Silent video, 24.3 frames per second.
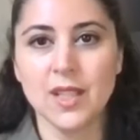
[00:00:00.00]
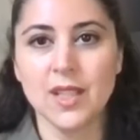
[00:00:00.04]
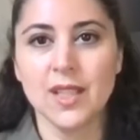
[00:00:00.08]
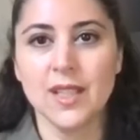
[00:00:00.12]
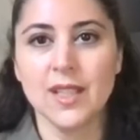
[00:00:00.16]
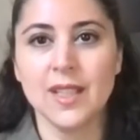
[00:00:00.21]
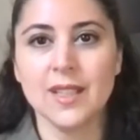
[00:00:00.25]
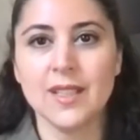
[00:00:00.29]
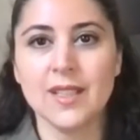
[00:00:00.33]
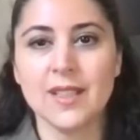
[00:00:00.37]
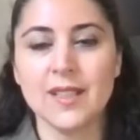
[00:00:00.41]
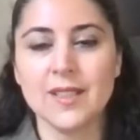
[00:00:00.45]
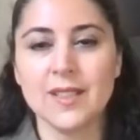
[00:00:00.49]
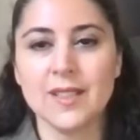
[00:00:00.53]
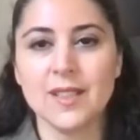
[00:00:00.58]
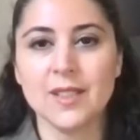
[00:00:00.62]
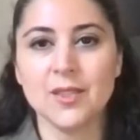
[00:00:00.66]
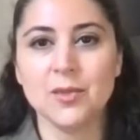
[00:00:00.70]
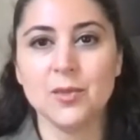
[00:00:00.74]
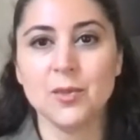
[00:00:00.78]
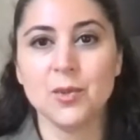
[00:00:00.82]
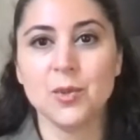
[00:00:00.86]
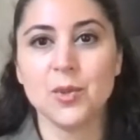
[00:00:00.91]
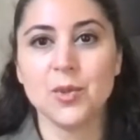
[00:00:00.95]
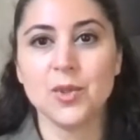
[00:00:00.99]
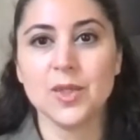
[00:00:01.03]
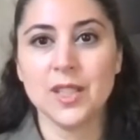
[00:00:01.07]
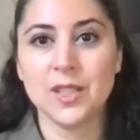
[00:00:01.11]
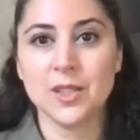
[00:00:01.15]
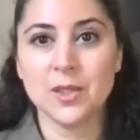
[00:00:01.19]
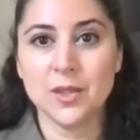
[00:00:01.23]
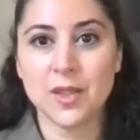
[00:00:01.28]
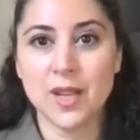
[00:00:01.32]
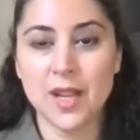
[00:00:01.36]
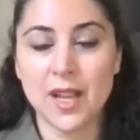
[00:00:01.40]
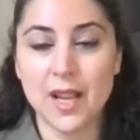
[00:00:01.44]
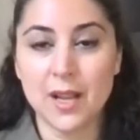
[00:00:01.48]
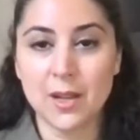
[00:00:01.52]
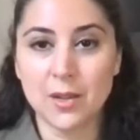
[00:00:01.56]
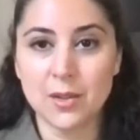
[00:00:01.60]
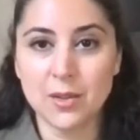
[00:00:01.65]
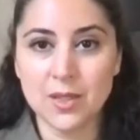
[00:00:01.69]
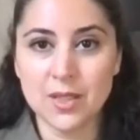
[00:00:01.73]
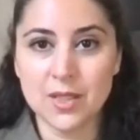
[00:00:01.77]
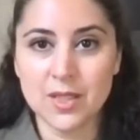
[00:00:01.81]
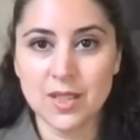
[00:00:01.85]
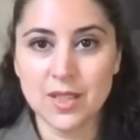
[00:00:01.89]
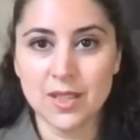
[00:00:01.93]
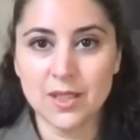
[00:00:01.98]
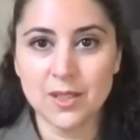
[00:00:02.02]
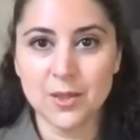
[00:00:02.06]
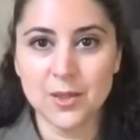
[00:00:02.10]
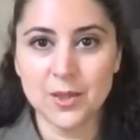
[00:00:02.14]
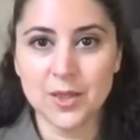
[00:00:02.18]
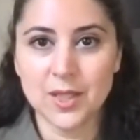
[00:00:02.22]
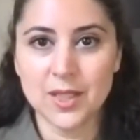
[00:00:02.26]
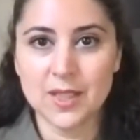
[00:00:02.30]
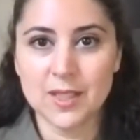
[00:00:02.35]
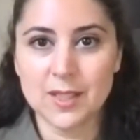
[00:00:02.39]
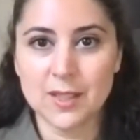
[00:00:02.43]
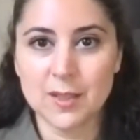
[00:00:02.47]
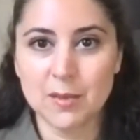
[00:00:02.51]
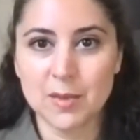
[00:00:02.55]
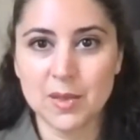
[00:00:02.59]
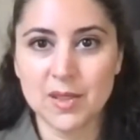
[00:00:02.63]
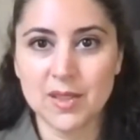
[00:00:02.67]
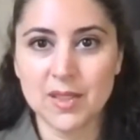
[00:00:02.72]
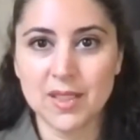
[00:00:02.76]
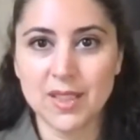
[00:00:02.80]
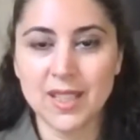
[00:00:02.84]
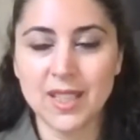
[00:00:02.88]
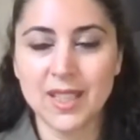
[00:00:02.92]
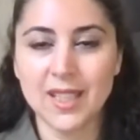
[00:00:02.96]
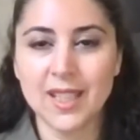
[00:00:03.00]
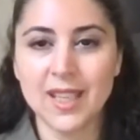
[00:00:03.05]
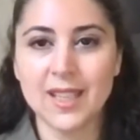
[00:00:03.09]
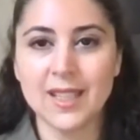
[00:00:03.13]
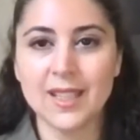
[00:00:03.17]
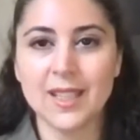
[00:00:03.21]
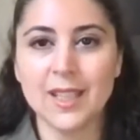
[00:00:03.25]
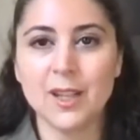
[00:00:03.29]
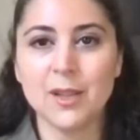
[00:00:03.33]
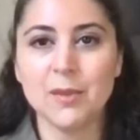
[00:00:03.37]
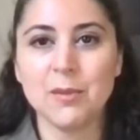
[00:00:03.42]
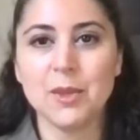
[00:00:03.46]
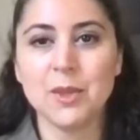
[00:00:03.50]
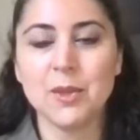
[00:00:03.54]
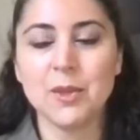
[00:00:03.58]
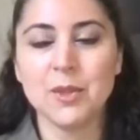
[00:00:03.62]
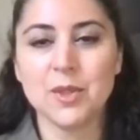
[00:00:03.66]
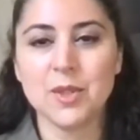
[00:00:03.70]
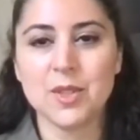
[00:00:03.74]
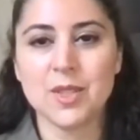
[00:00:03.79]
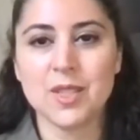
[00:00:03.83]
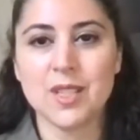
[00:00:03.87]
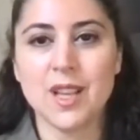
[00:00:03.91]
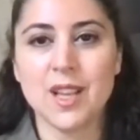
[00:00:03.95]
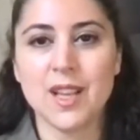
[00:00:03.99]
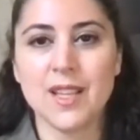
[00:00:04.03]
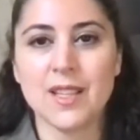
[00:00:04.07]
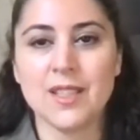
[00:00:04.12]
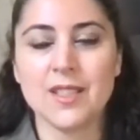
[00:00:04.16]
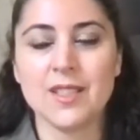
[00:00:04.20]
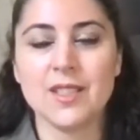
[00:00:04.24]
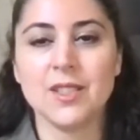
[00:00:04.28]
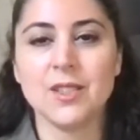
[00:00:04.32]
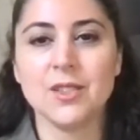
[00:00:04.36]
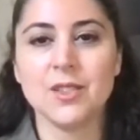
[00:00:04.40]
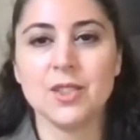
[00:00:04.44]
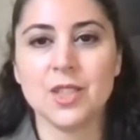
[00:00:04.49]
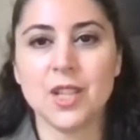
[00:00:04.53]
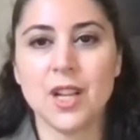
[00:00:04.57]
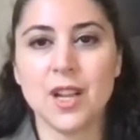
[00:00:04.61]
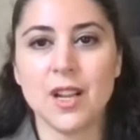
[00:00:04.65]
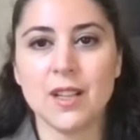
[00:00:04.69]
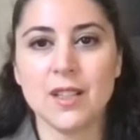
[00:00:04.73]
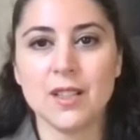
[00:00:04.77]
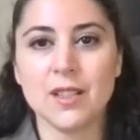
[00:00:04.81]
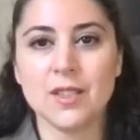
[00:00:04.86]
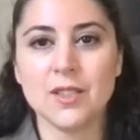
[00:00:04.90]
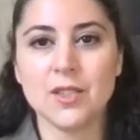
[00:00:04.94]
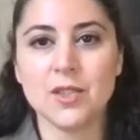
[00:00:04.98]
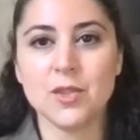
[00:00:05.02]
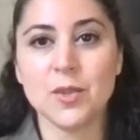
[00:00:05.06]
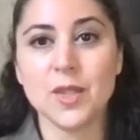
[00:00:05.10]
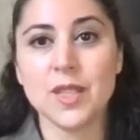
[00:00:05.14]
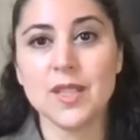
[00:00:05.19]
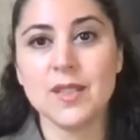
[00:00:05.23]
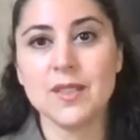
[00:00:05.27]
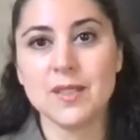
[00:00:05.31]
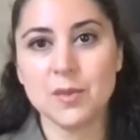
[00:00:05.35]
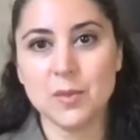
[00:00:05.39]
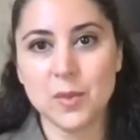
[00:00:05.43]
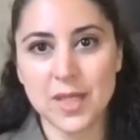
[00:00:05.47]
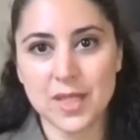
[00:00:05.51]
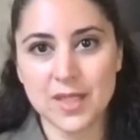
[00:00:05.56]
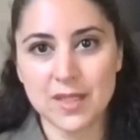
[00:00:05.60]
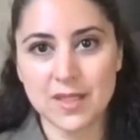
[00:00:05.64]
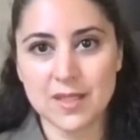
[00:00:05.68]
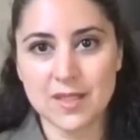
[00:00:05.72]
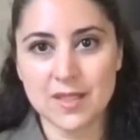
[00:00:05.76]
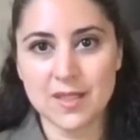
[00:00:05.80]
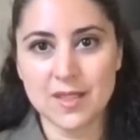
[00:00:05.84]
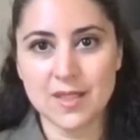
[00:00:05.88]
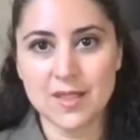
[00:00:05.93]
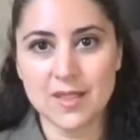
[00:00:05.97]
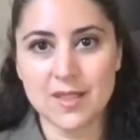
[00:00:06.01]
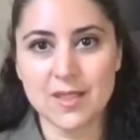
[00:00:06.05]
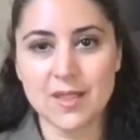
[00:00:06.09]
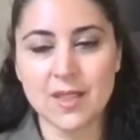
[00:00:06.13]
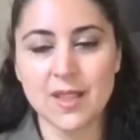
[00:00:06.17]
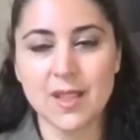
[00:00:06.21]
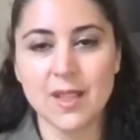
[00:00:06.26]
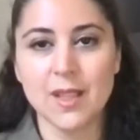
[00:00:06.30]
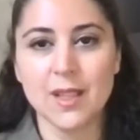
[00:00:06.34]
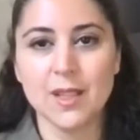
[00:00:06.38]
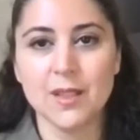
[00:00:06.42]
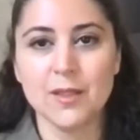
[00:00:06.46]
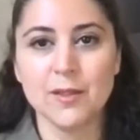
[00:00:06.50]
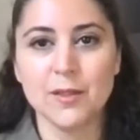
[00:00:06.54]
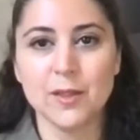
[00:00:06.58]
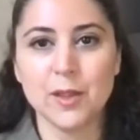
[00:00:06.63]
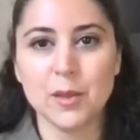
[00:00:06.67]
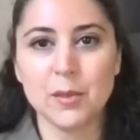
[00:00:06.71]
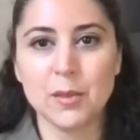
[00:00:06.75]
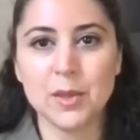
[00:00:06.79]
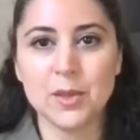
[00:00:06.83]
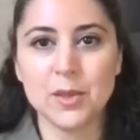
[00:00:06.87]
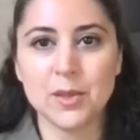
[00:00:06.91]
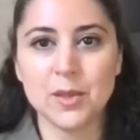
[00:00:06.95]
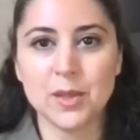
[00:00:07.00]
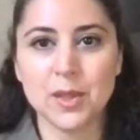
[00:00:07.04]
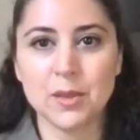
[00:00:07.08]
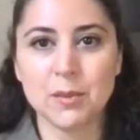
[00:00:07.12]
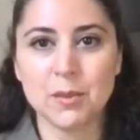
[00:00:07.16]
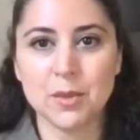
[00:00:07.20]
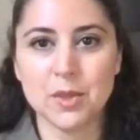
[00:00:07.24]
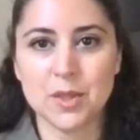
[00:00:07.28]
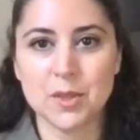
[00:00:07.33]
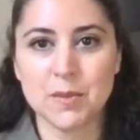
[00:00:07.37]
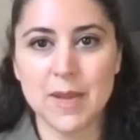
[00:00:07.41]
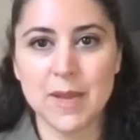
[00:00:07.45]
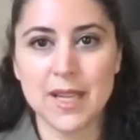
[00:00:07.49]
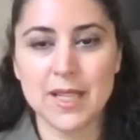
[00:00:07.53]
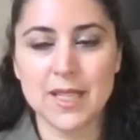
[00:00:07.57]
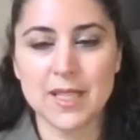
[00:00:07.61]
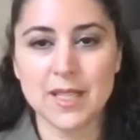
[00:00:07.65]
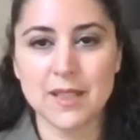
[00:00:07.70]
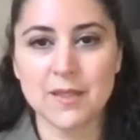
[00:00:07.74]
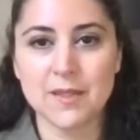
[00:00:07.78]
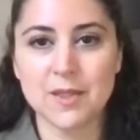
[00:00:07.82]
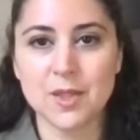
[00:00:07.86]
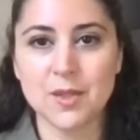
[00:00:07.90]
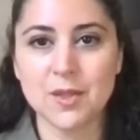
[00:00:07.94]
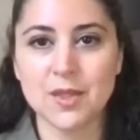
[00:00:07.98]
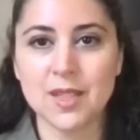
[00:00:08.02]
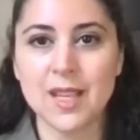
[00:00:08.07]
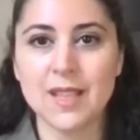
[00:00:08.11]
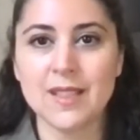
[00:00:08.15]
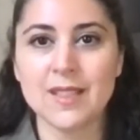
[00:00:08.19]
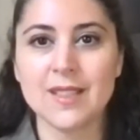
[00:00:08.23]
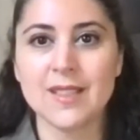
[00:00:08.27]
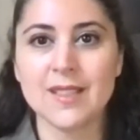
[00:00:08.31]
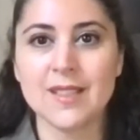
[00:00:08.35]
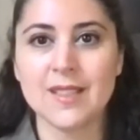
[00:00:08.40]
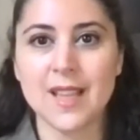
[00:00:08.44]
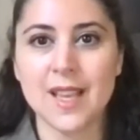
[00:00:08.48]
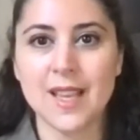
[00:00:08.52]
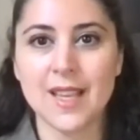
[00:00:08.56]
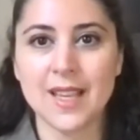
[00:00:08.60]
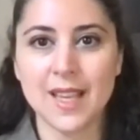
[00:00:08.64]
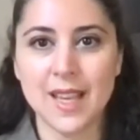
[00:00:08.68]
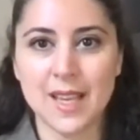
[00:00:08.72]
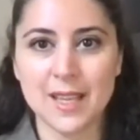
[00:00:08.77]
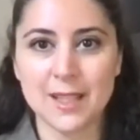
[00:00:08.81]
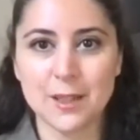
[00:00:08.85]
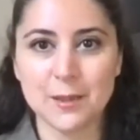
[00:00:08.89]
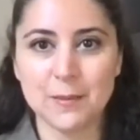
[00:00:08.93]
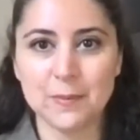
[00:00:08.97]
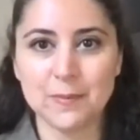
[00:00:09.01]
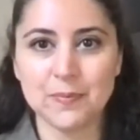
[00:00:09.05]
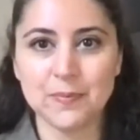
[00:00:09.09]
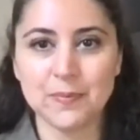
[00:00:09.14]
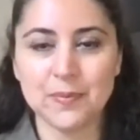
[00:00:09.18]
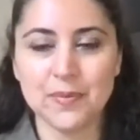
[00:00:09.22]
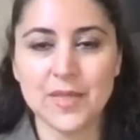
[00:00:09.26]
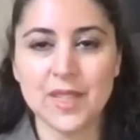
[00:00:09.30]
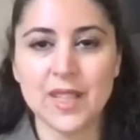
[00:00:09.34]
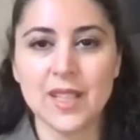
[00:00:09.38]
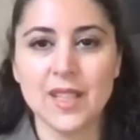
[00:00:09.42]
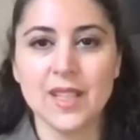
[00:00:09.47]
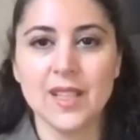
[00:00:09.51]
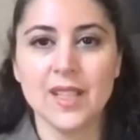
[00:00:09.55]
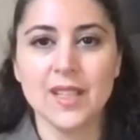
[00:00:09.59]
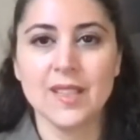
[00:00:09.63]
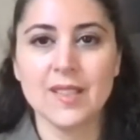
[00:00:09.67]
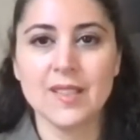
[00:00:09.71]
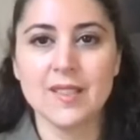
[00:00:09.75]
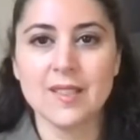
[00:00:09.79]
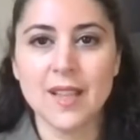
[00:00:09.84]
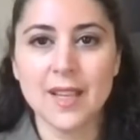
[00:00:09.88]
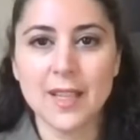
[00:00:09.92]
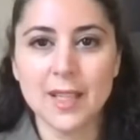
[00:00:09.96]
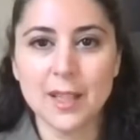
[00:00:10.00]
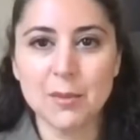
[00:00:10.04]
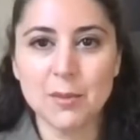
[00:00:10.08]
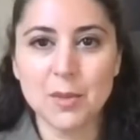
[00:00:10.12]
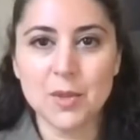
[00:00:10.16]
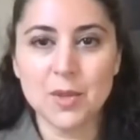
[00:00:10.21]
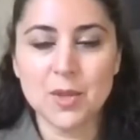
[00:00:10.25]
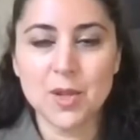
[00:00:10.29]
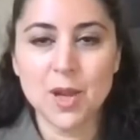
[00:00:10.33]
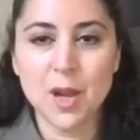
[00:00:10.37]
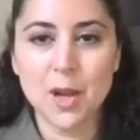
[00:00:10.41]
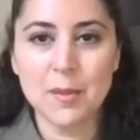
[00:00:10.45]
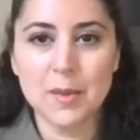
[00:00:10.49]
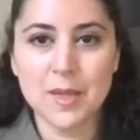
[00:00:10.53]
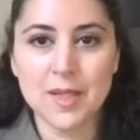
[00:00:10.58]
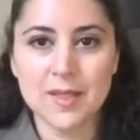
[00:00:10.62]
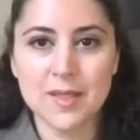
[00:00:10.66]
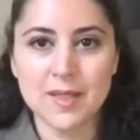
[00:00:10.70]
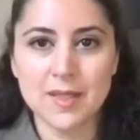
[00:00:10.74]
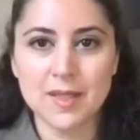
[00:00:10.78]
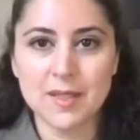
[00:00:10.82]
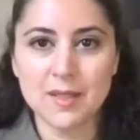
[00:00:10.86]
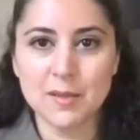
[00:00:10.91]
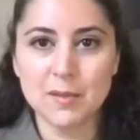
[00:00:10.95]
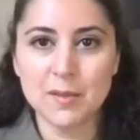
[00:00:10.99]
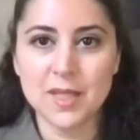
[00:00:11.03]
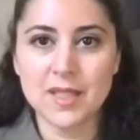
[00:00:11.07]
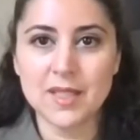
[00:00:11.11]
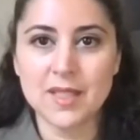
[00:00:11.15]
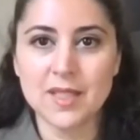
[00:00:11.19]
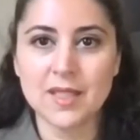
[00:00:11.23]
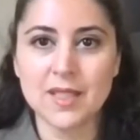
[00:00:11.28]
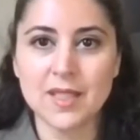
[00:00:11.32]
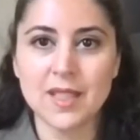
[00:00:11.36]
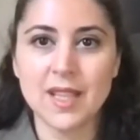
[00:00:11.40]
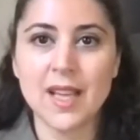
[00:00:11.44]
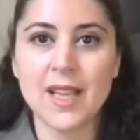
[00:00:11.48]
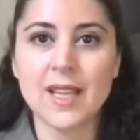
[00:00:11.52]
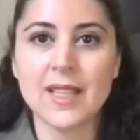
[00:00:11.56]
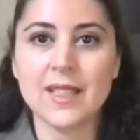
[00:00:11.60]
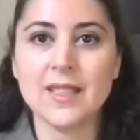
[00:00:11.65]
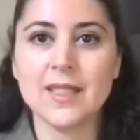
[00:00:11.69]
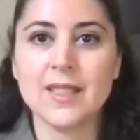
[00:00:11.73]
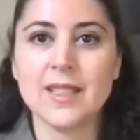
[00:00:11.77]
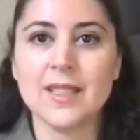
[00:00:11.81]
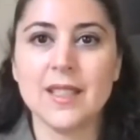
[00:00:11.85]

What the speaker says: this can rule in or out a learning disability and help you understand your child's strengths and weaknesses from a learning perspective. So that's the psych ed. The second most common assessment that